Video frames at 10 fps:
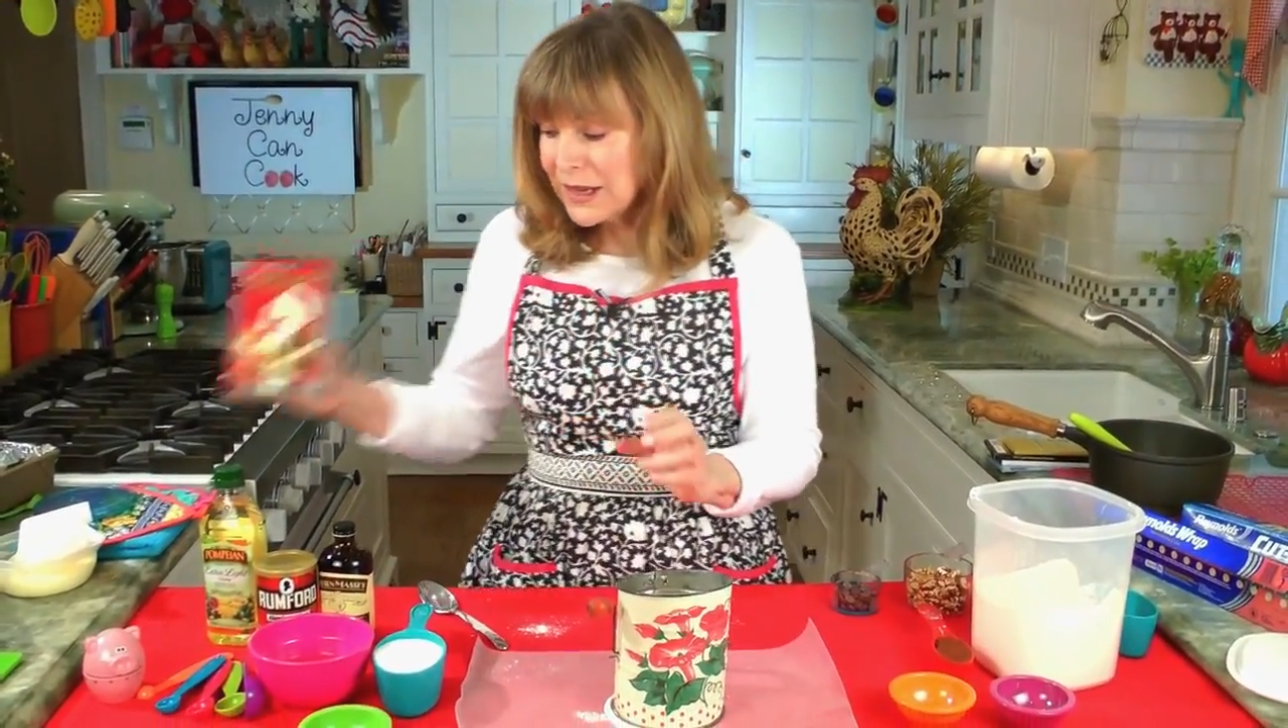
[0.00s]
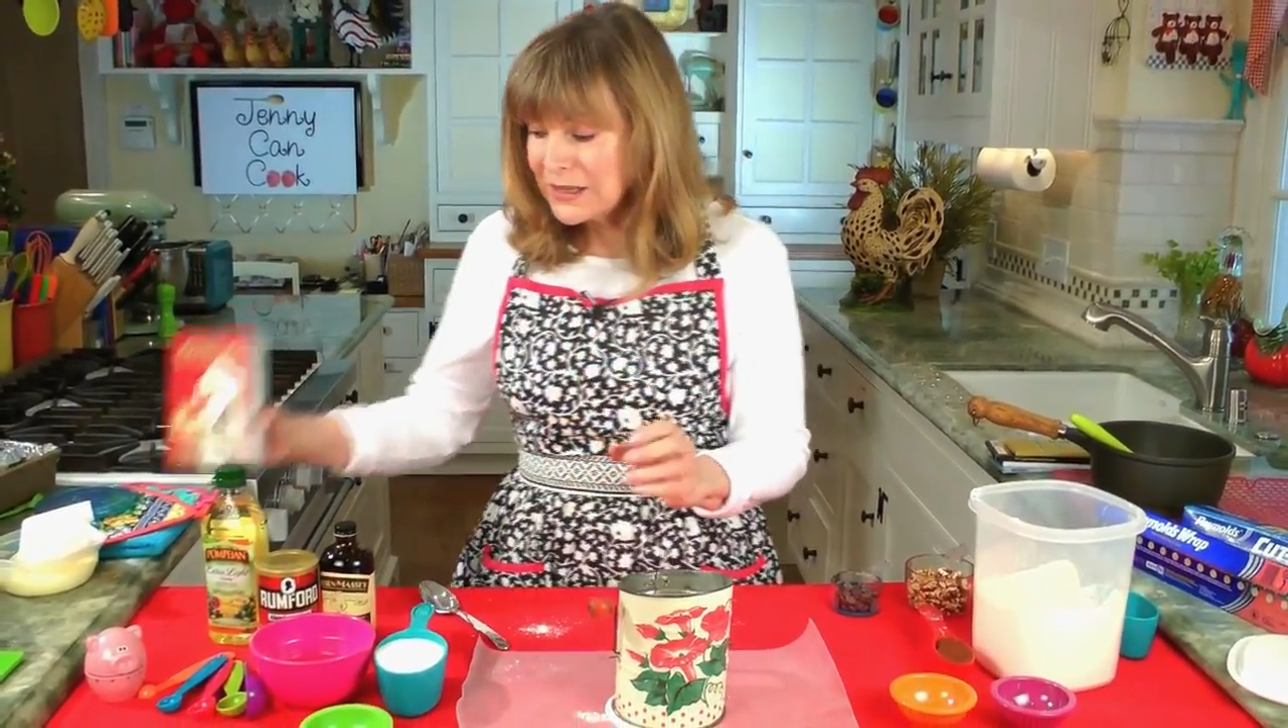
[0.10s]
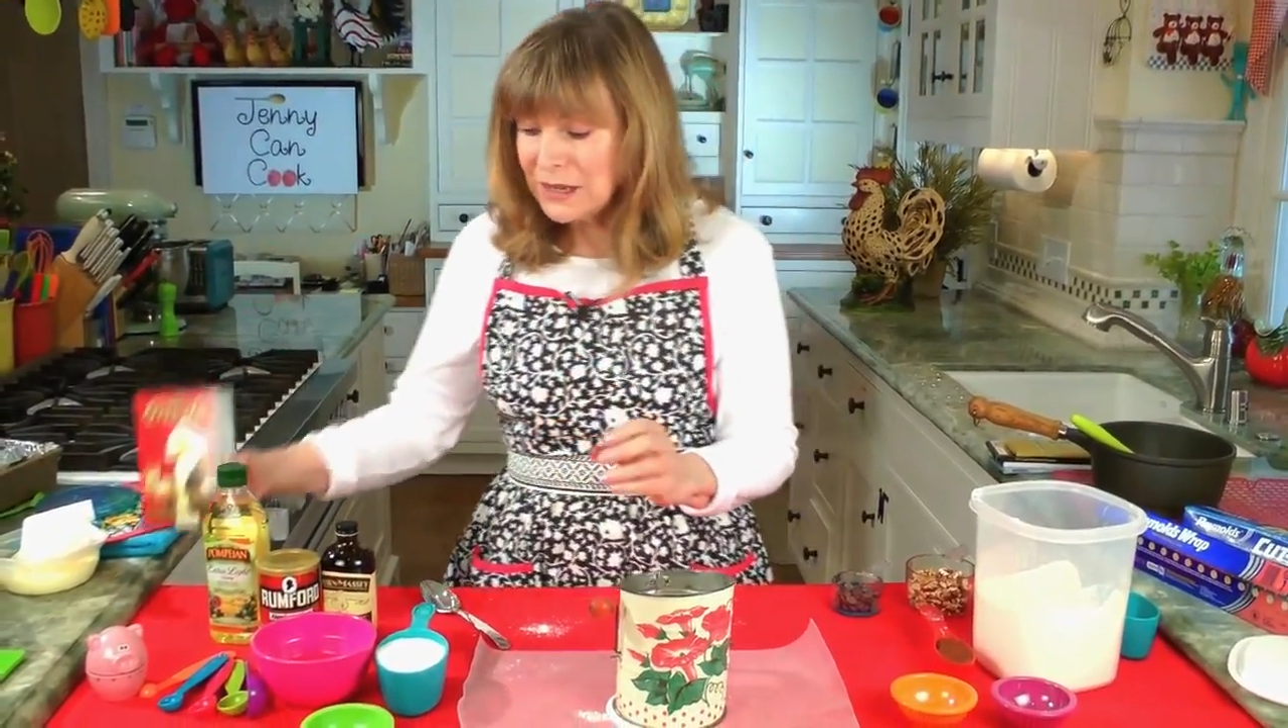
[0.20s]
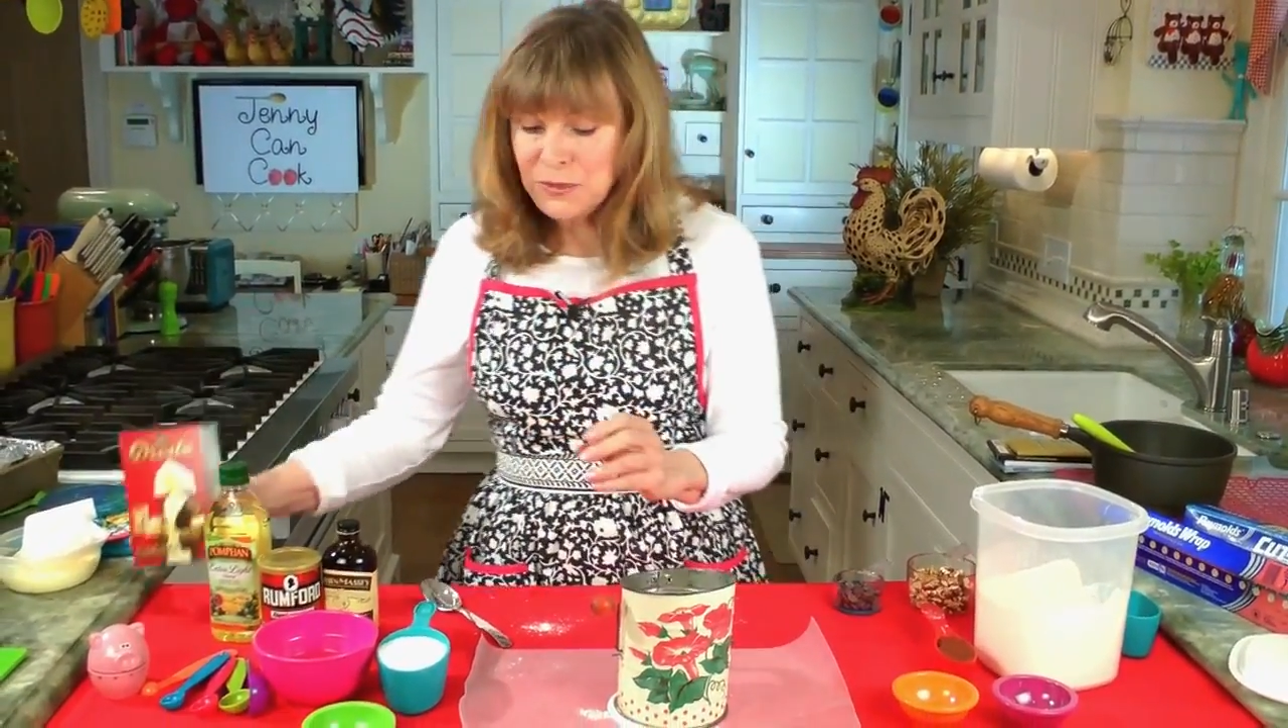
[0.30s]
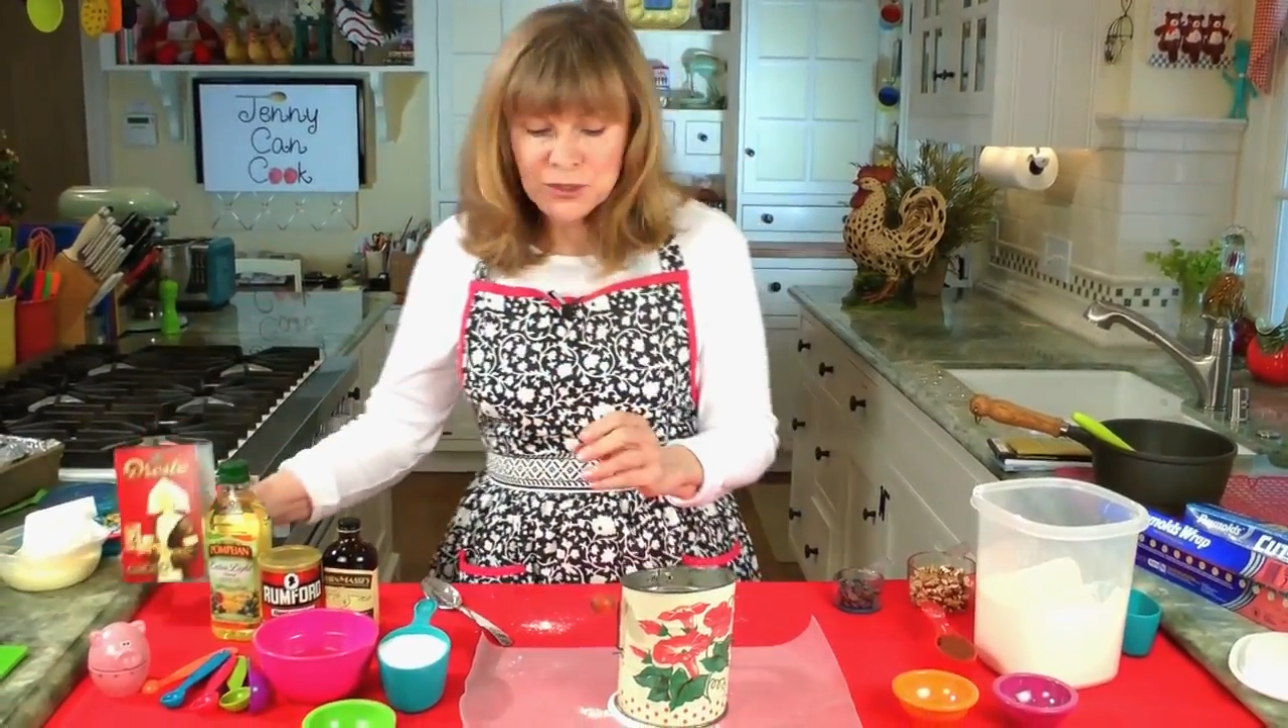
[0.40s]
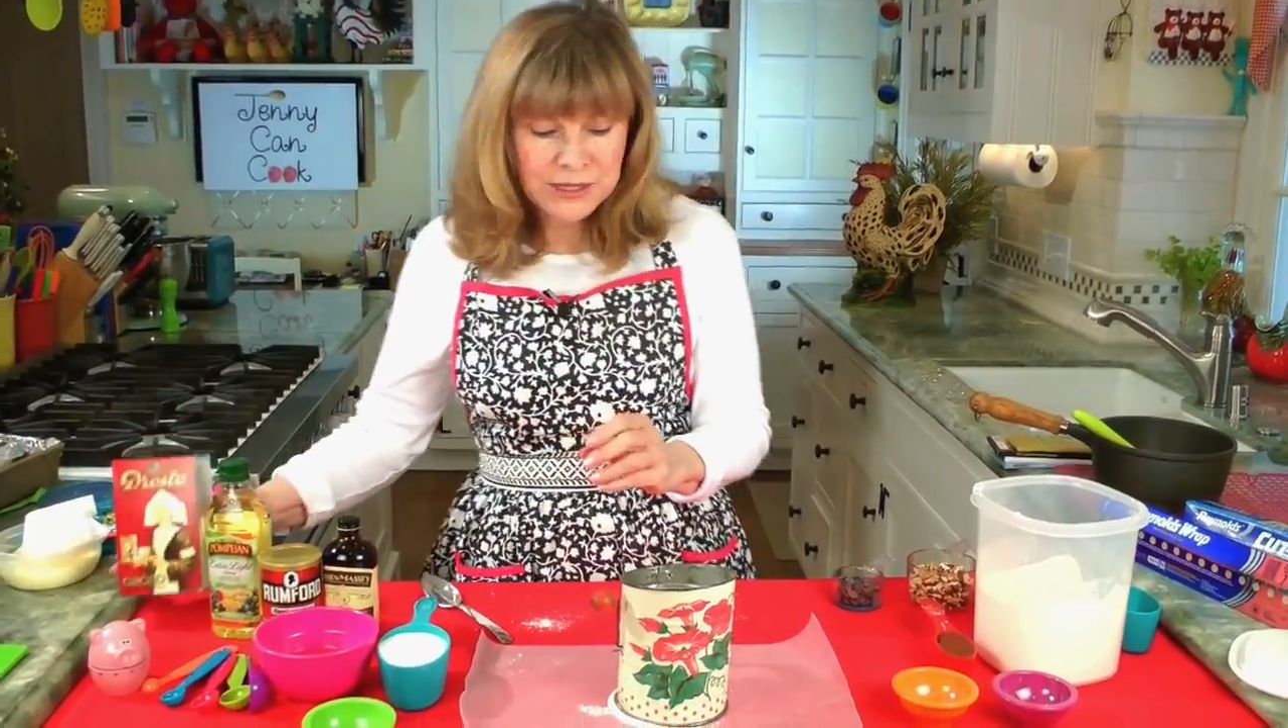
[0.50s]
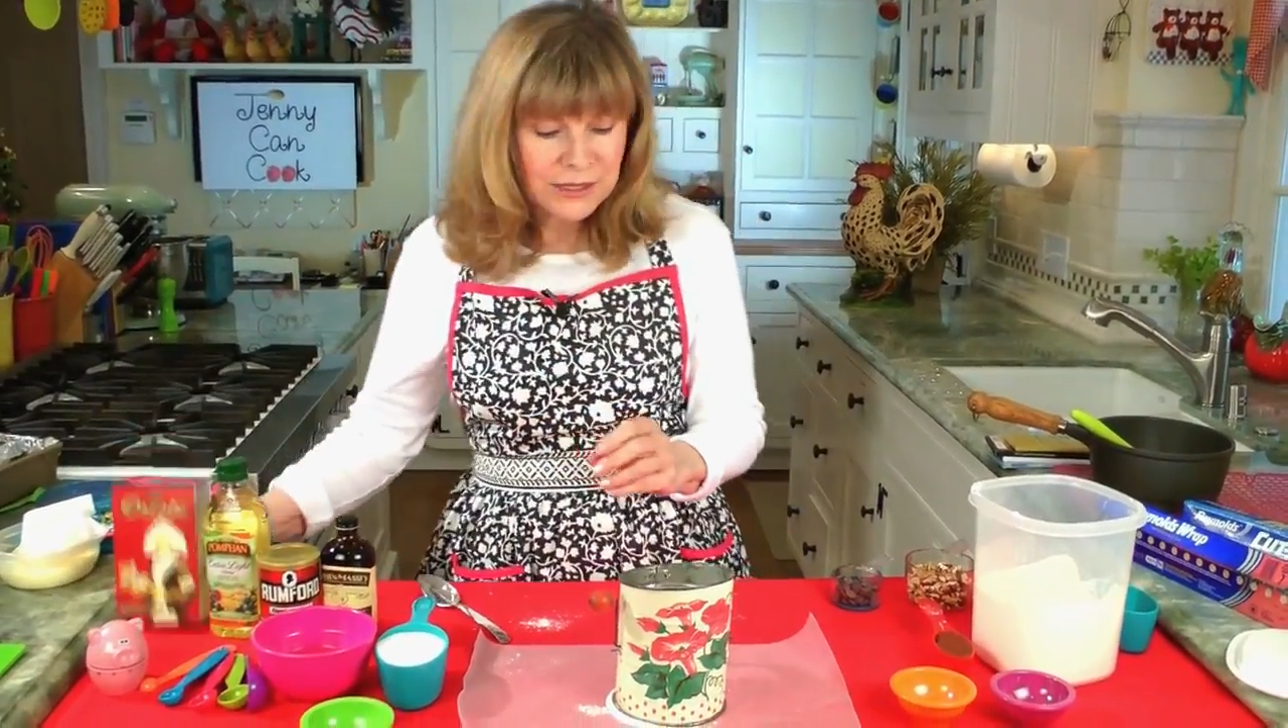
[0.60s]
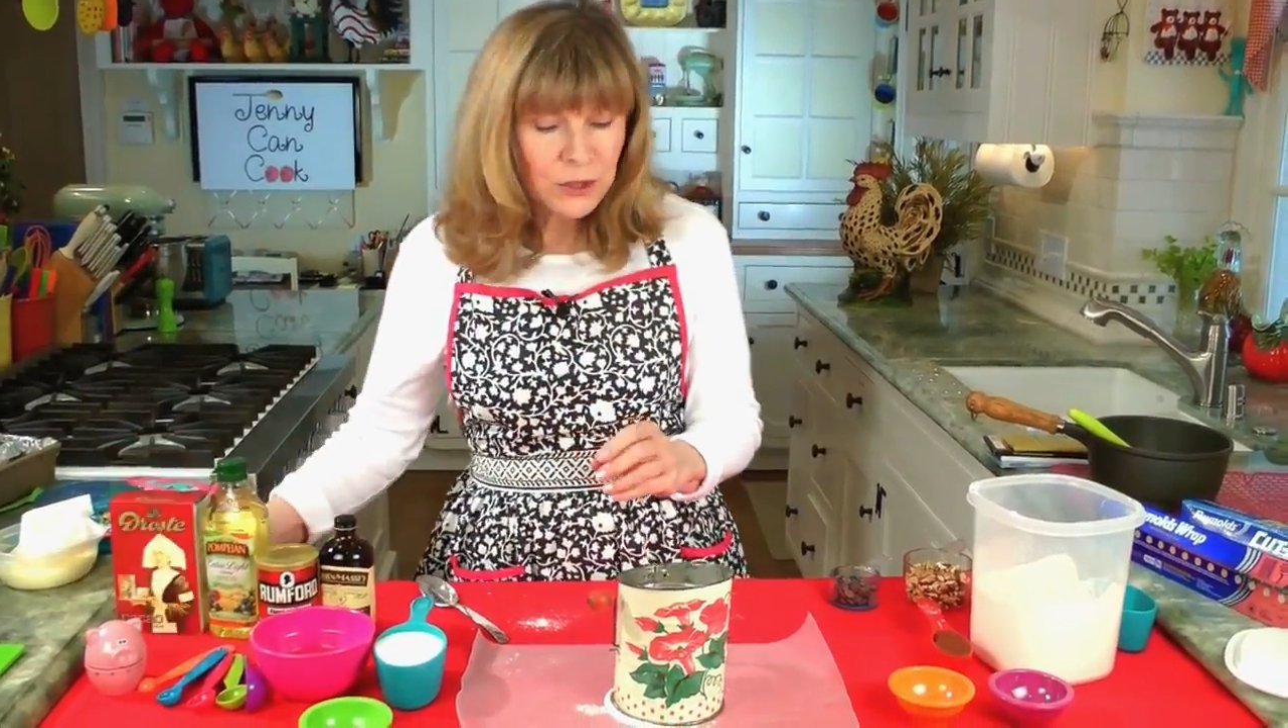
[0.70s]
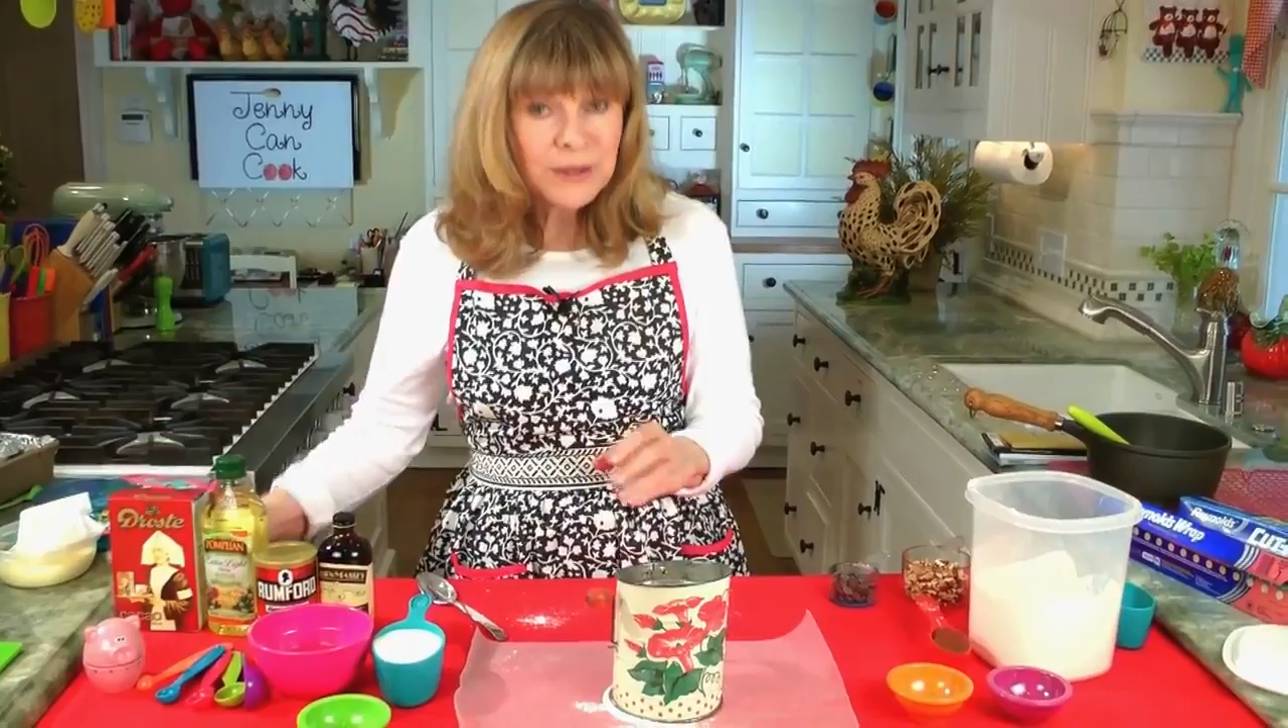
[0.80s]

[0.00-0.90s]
the kind I'm using.